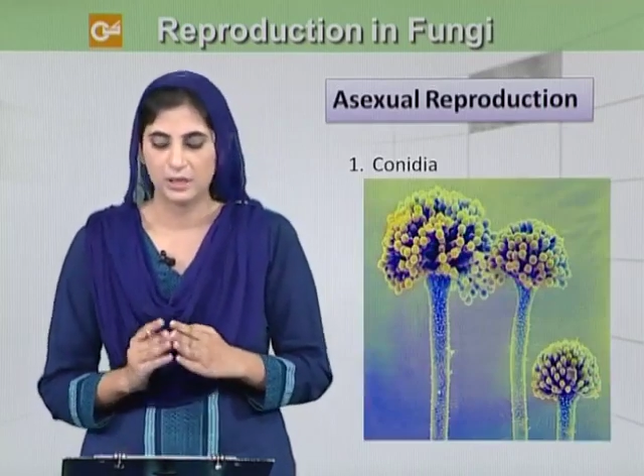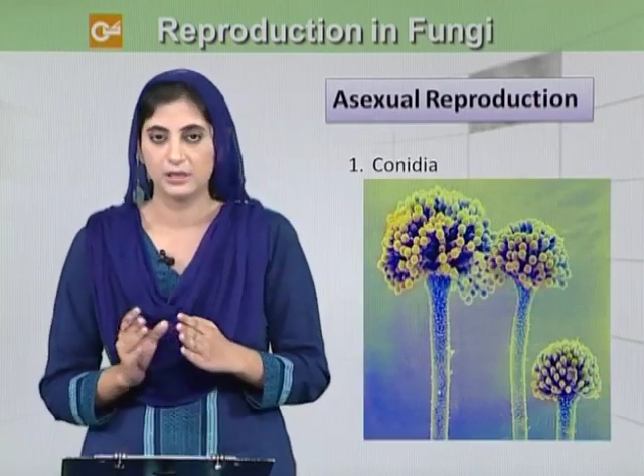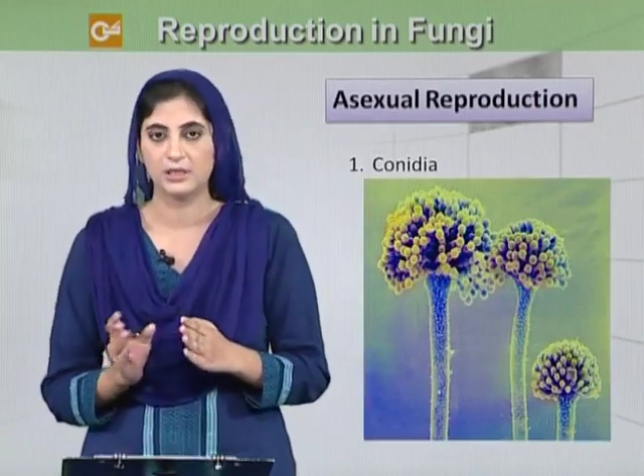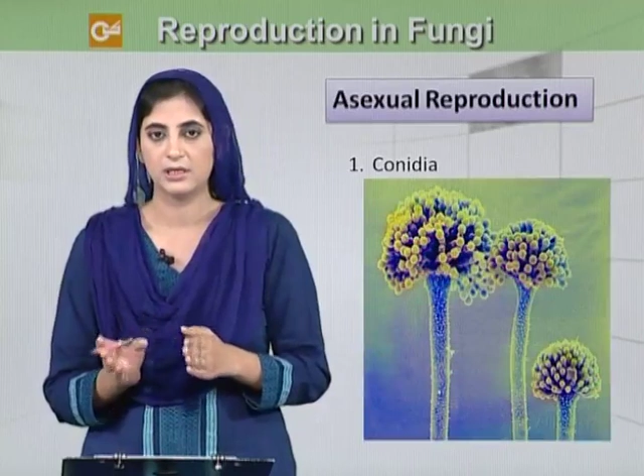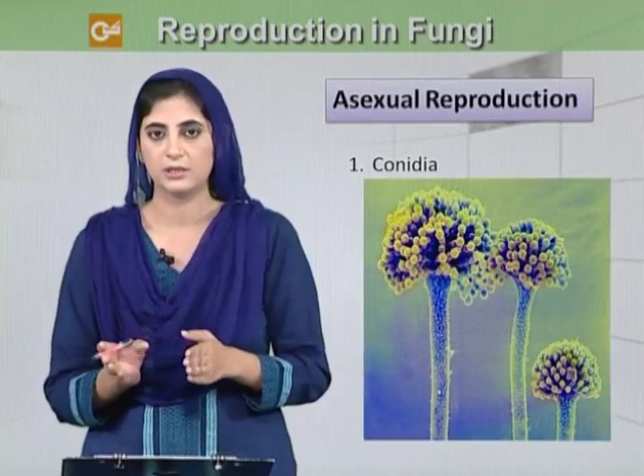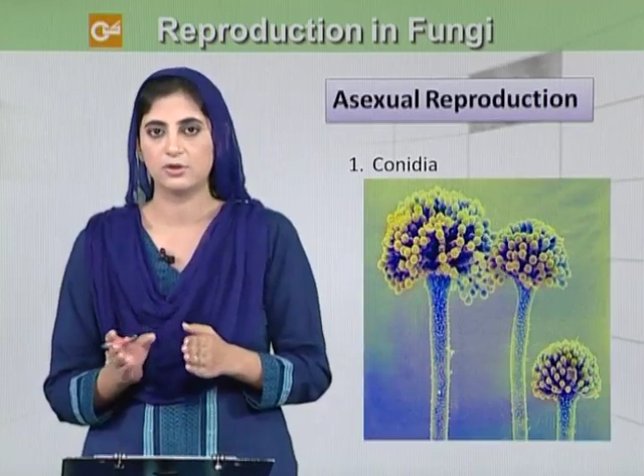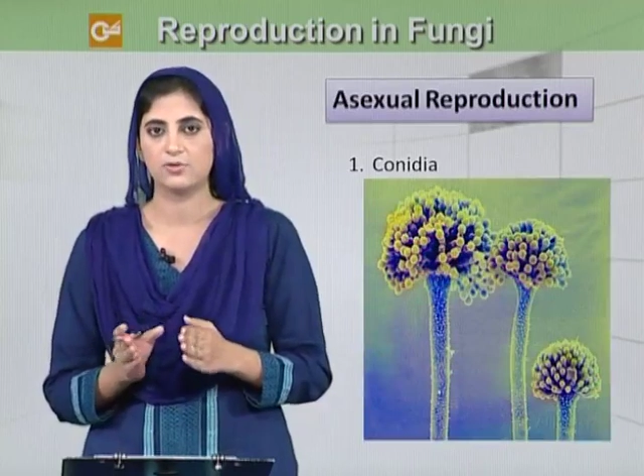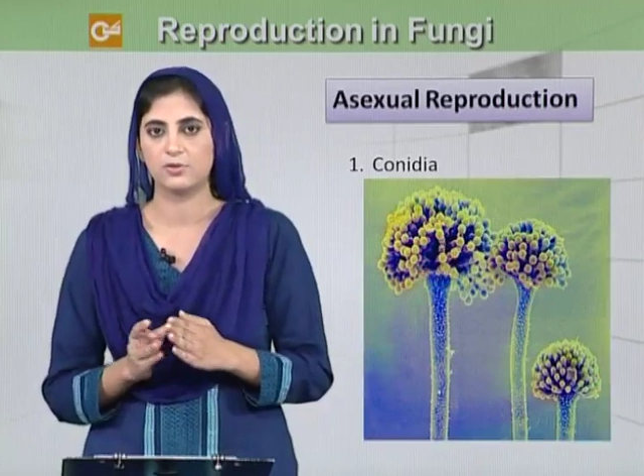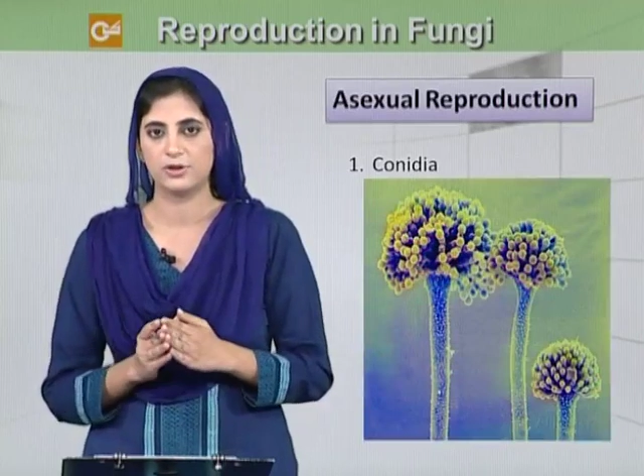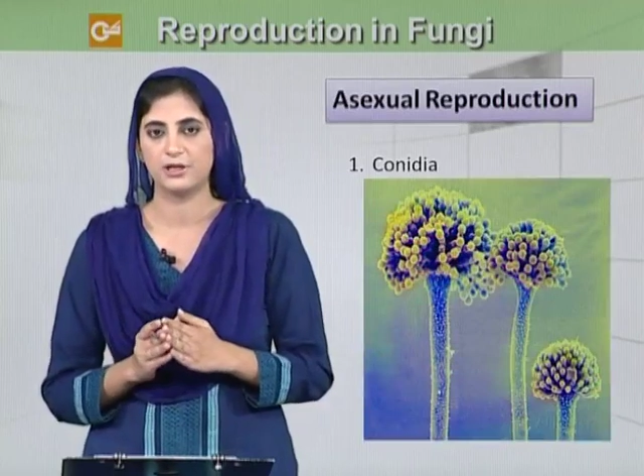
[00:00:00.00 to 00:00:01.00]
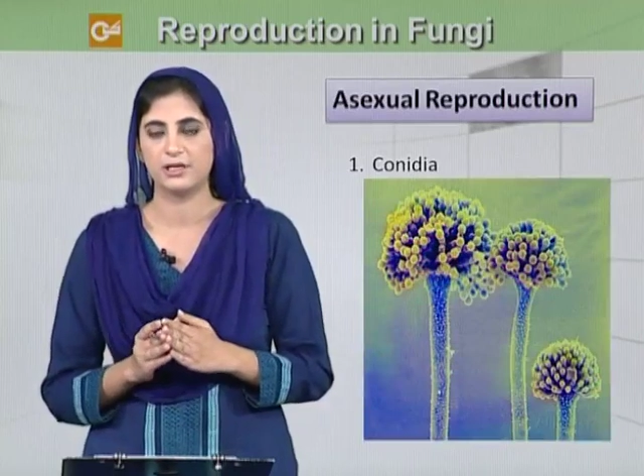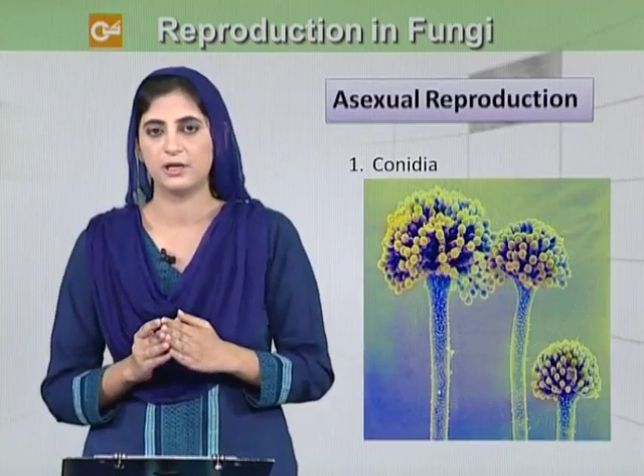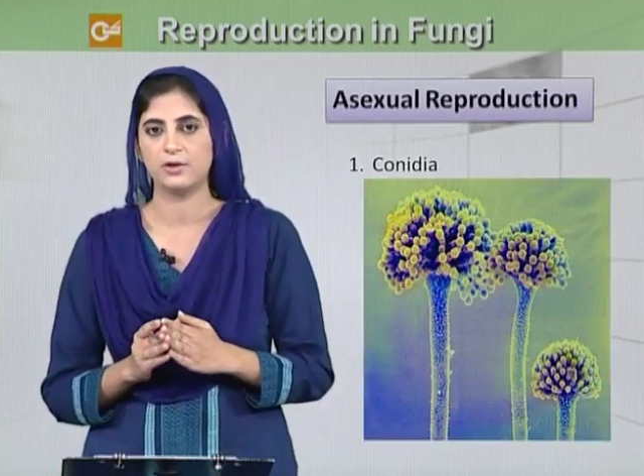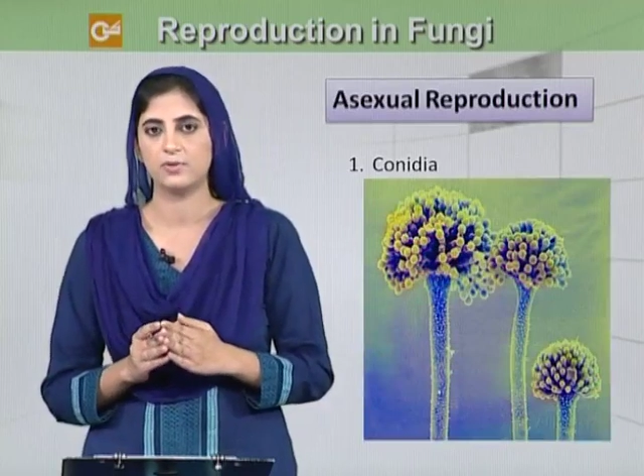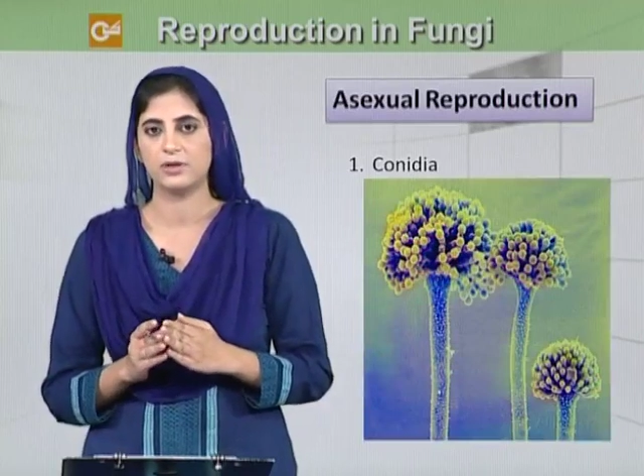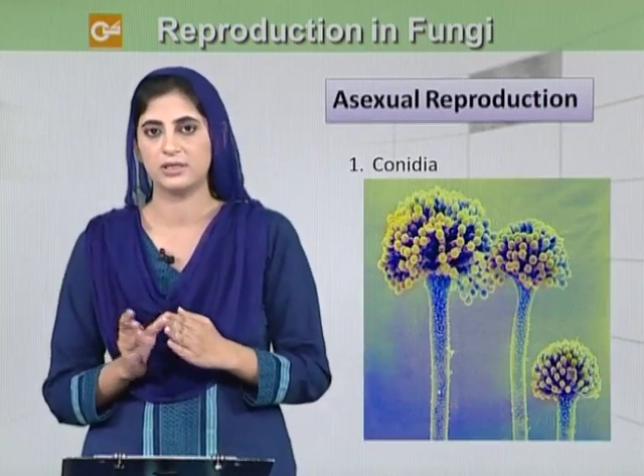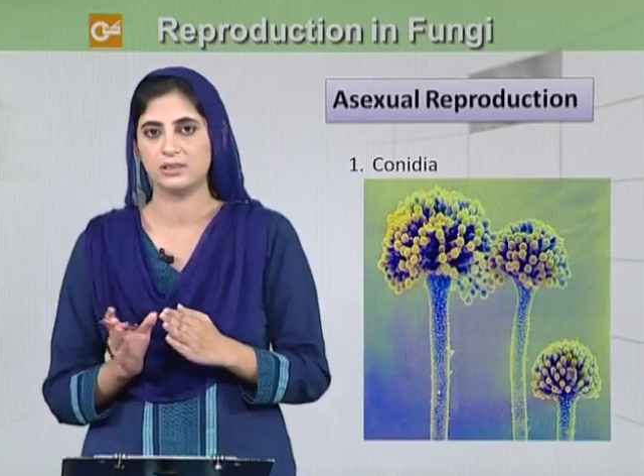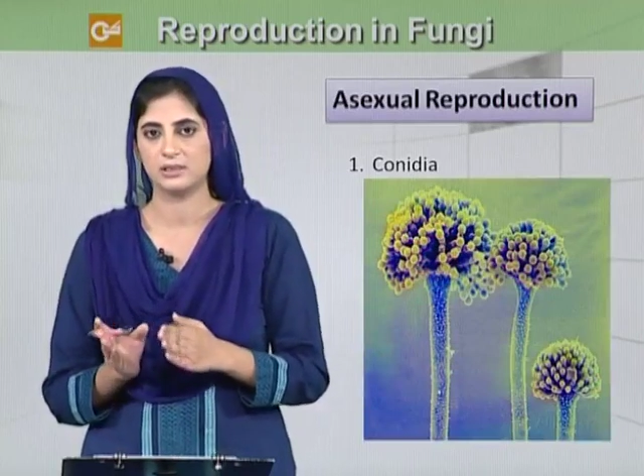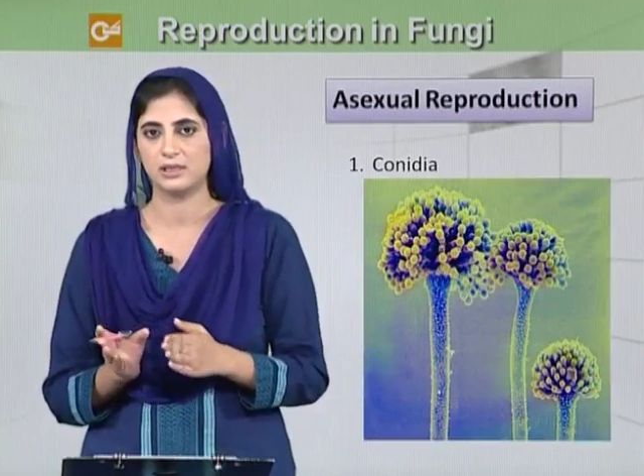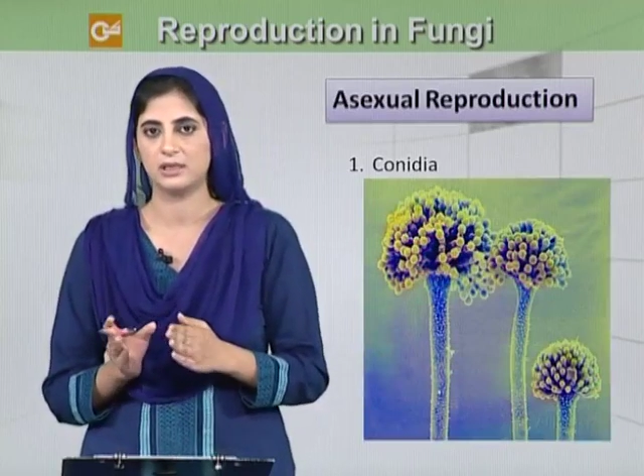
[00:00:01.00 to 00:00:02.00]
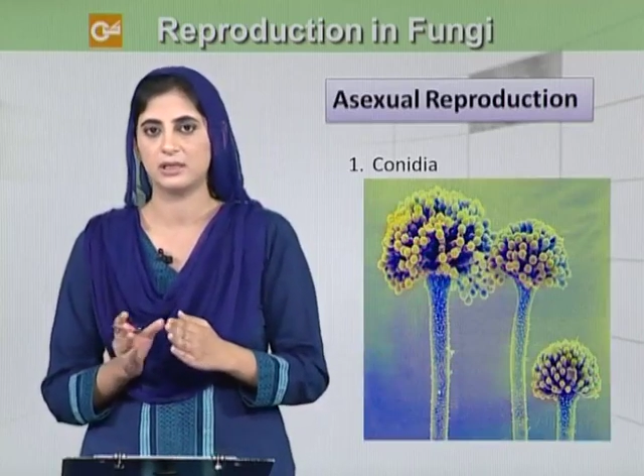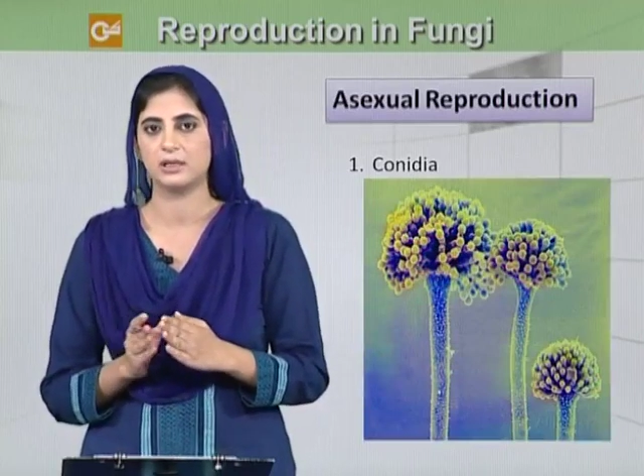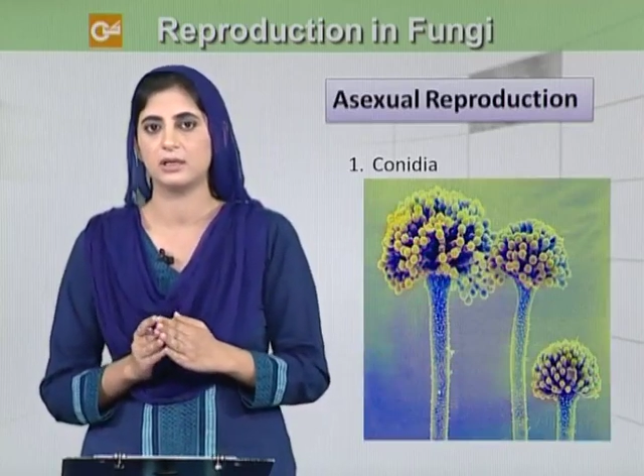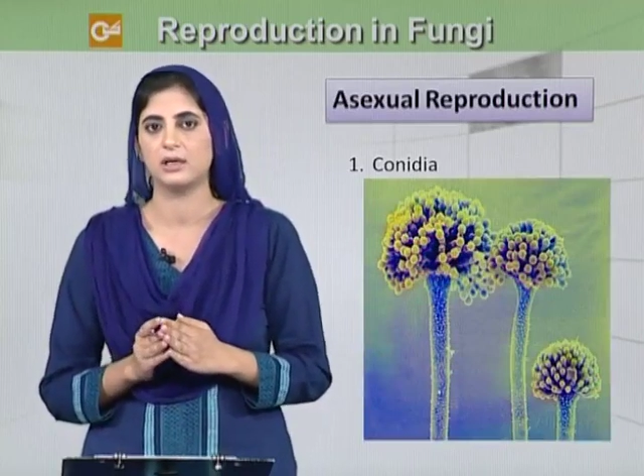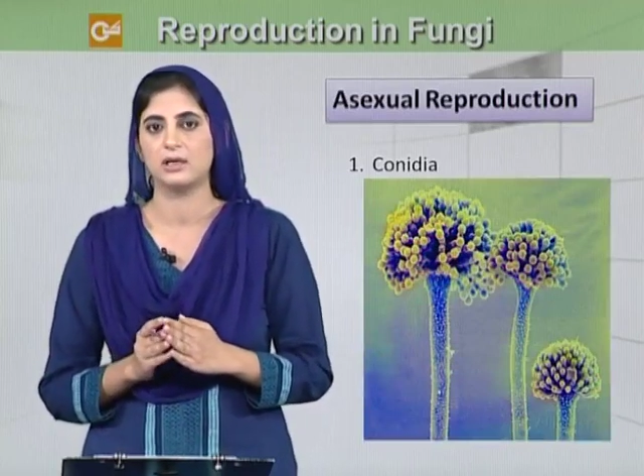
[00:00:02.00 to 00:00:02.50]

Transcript: In case of Canadia, we can see here